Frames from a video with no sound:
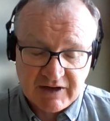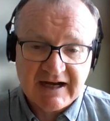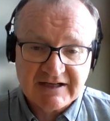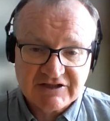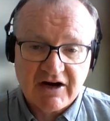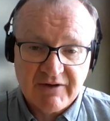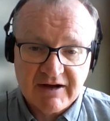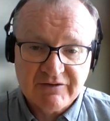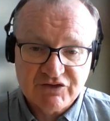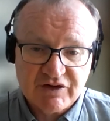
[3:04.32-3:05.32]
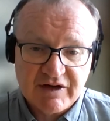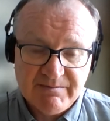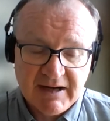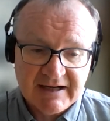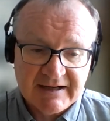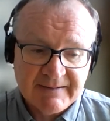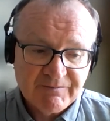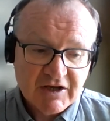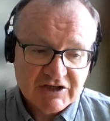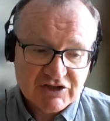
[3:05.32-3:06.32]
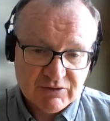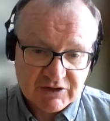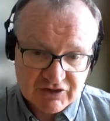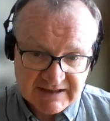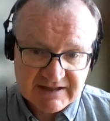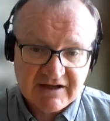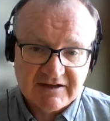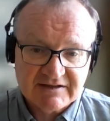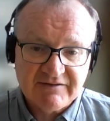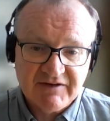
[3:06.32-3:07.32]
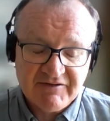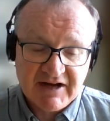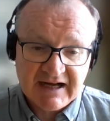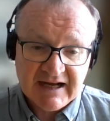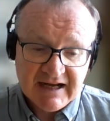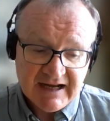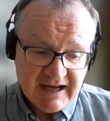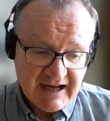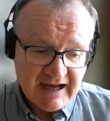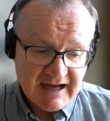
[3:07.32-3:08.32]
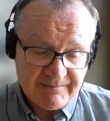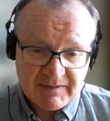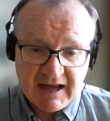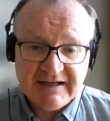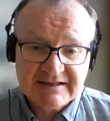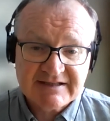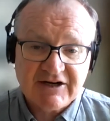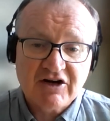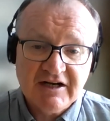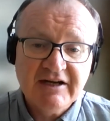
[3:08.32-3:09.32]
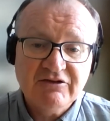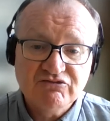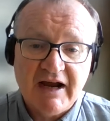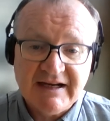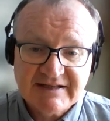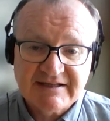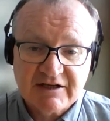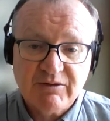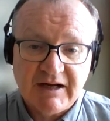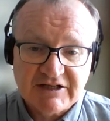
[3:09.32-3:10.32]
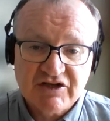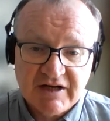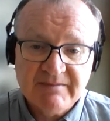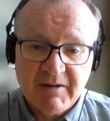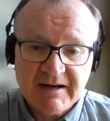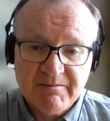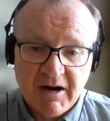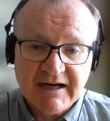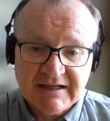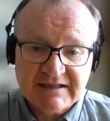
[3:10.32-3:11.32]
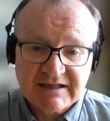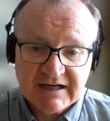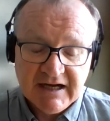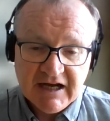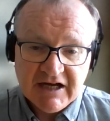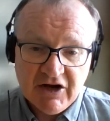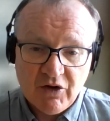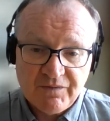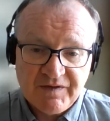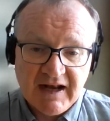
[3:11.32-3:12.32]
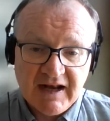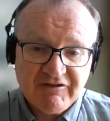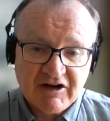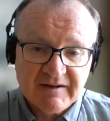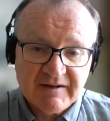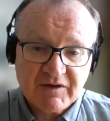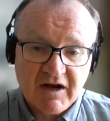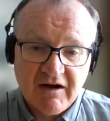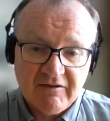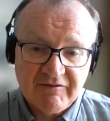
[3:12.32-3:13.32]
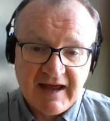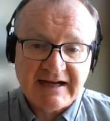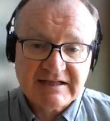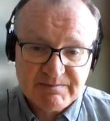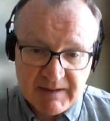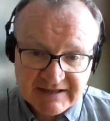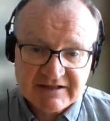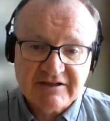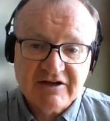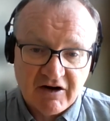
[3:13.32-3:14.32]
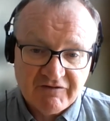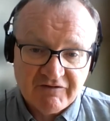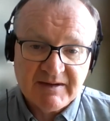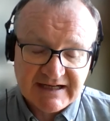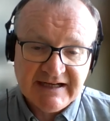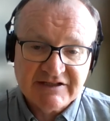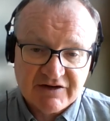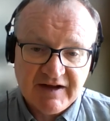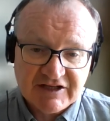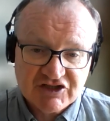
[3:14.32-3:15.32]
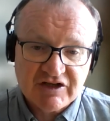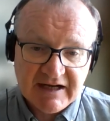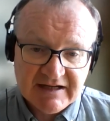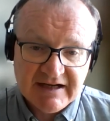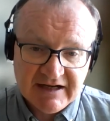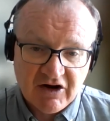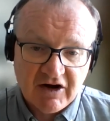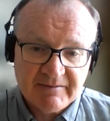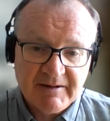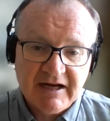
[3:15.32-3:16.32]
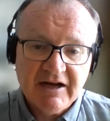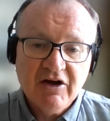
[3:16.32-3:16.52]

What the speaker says: at, around 3 billion to address the cost of living. And it certainly raises the question in my mind, the level of expected government intervention in the economy